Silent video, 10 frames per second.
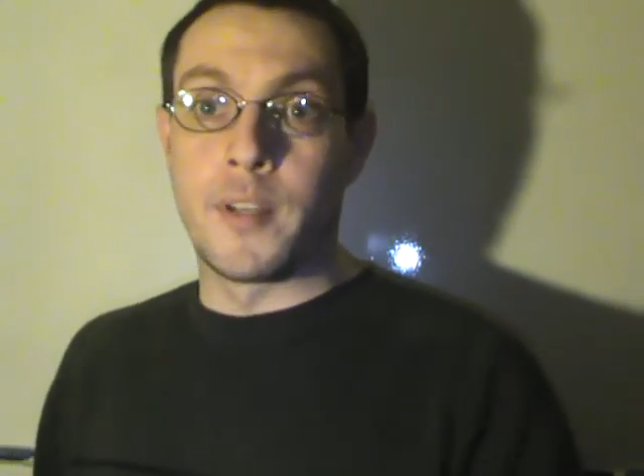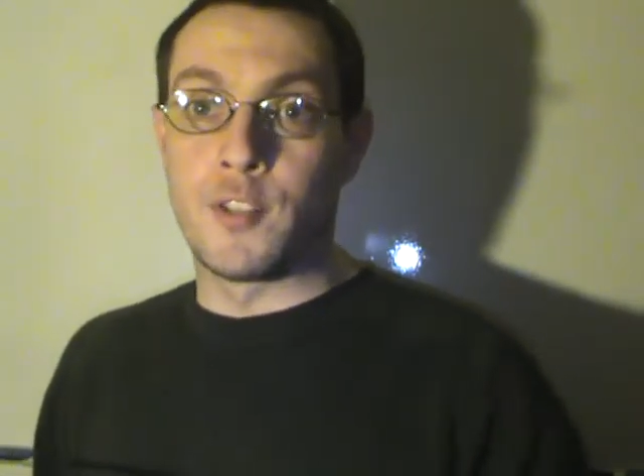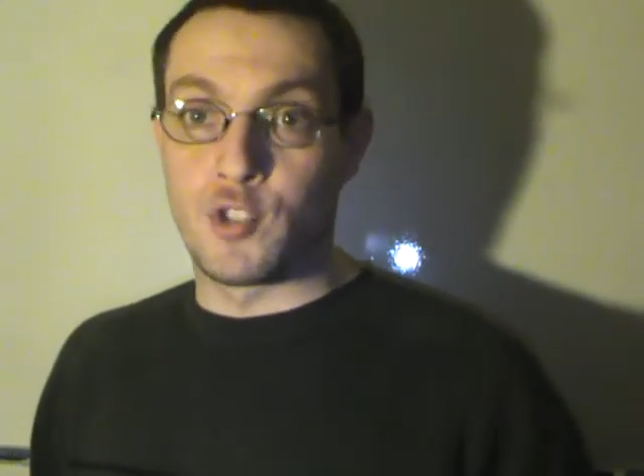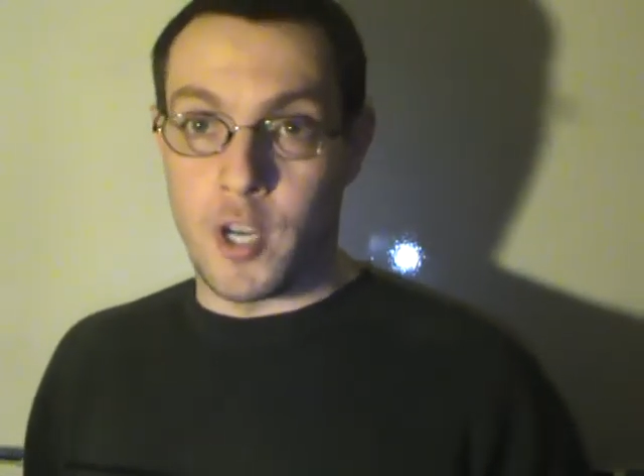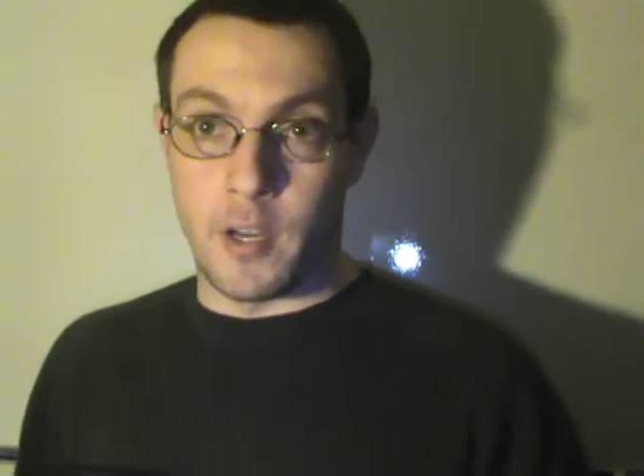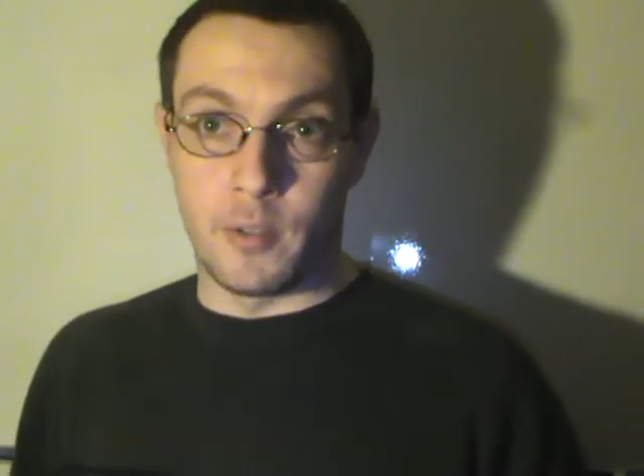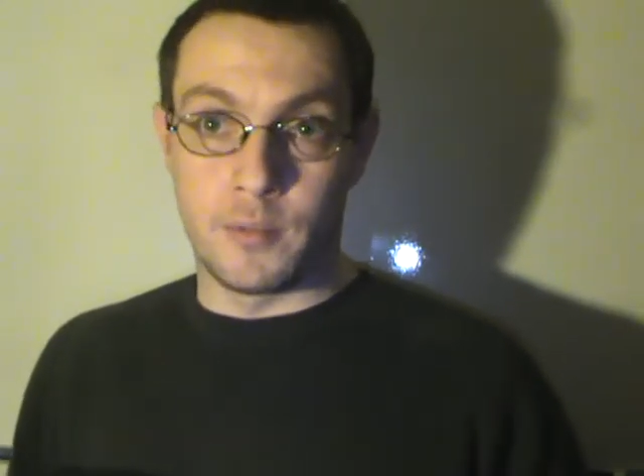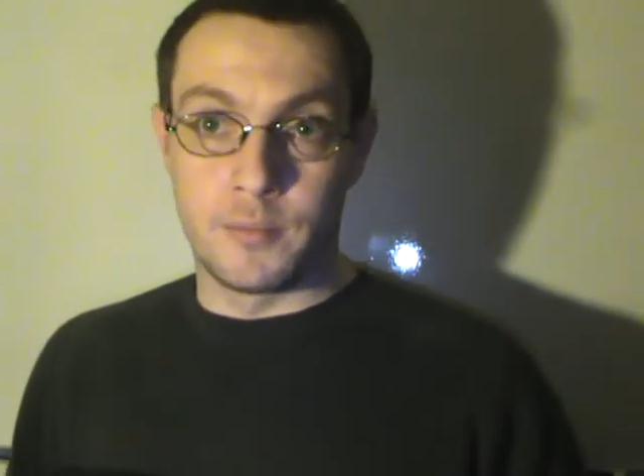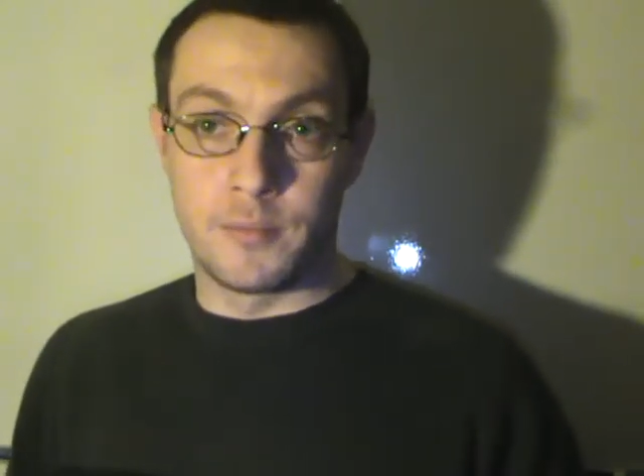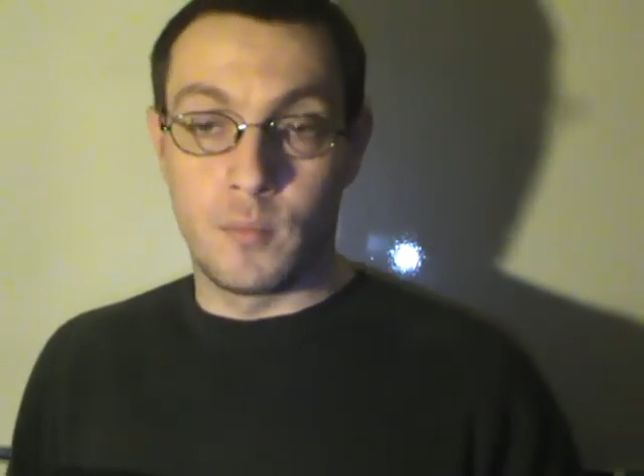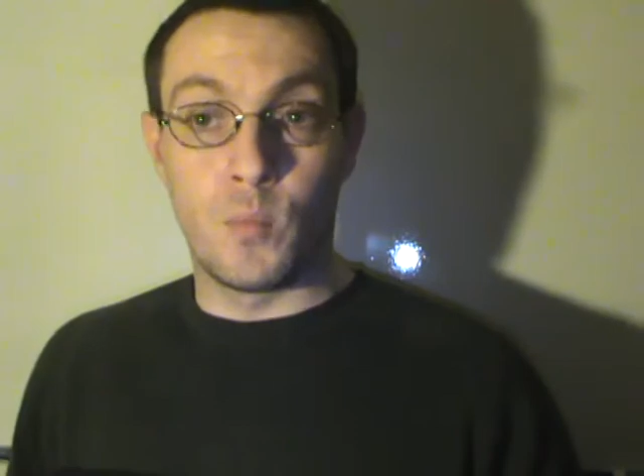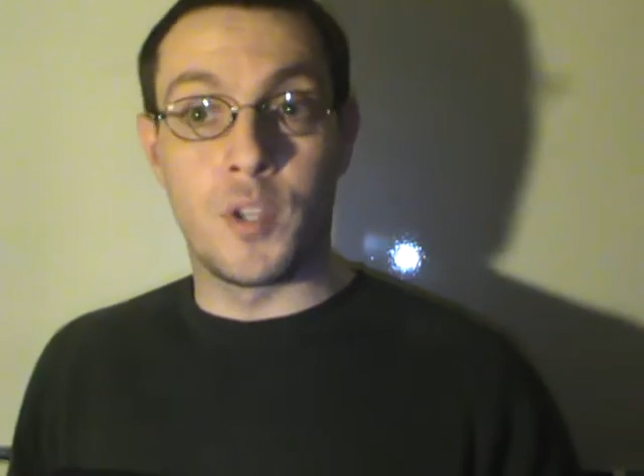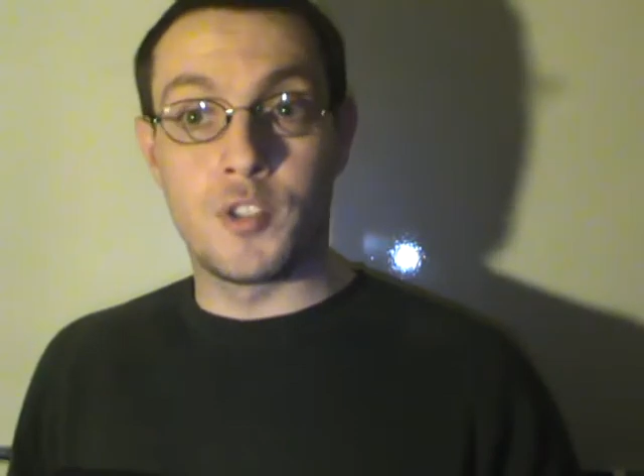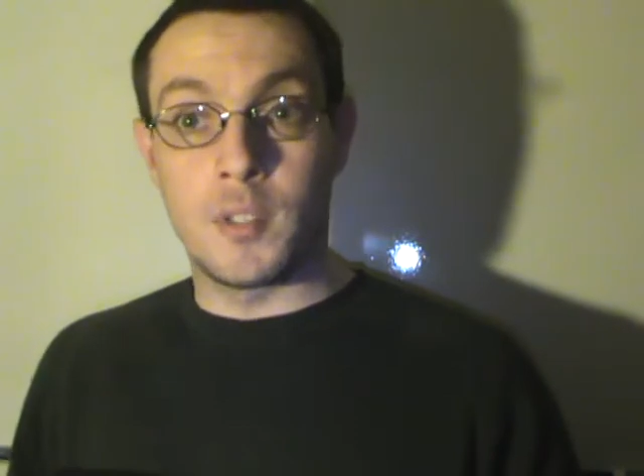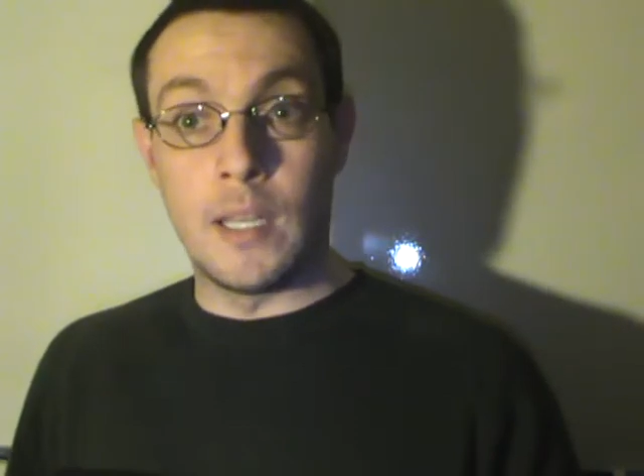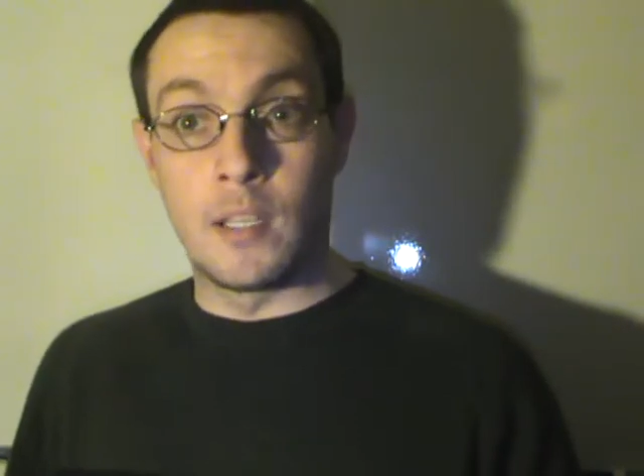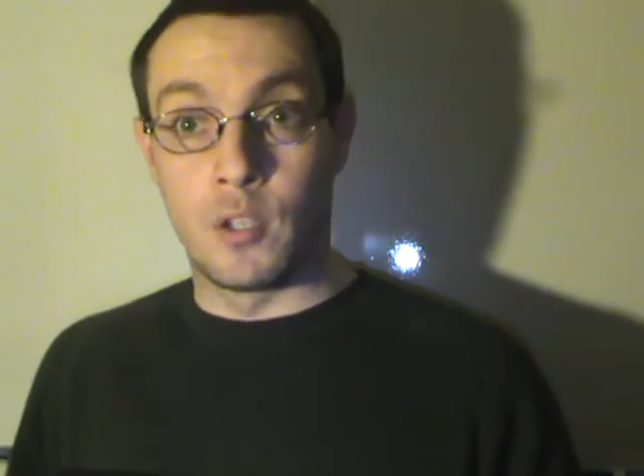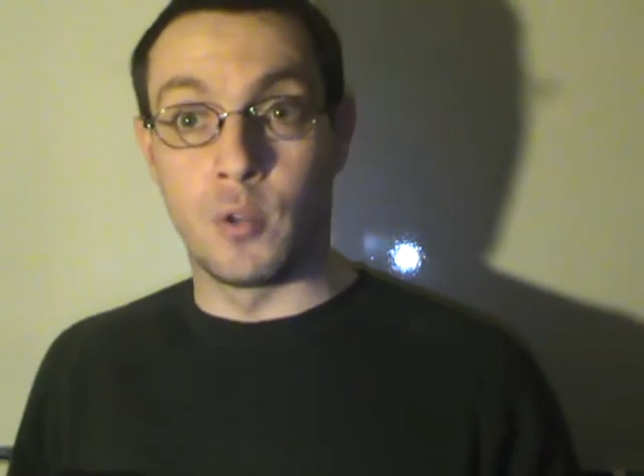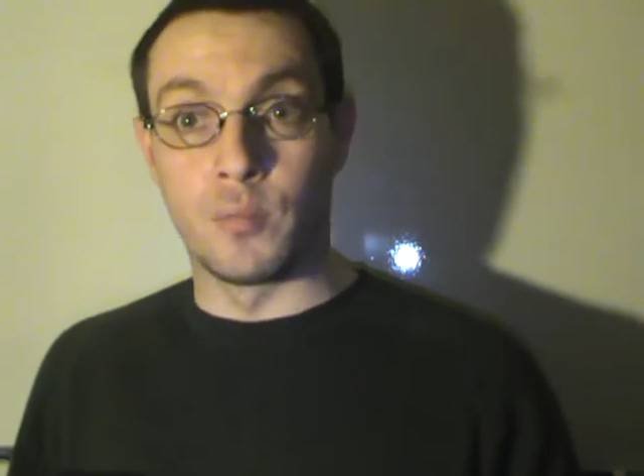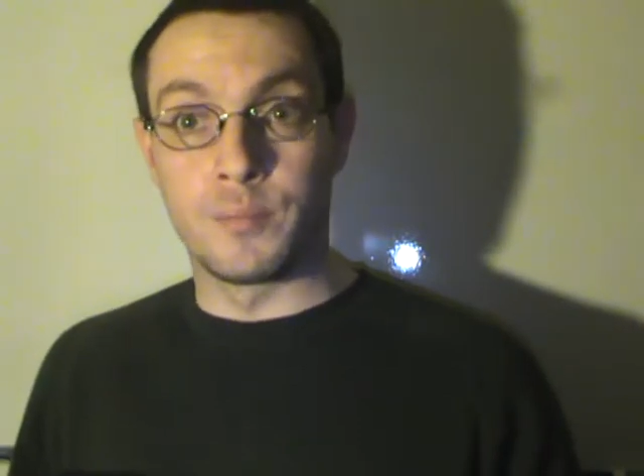his channel, which he can
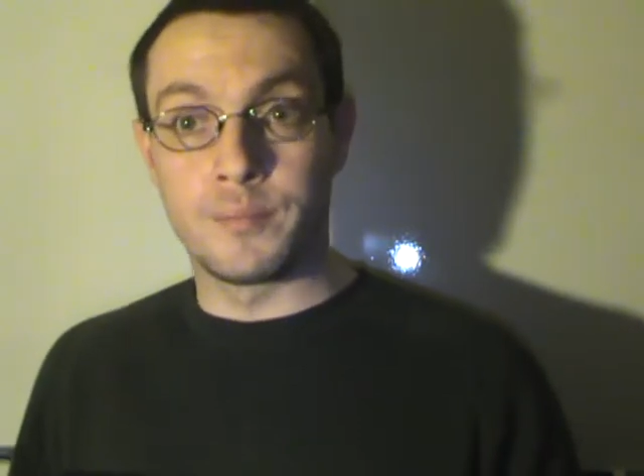do.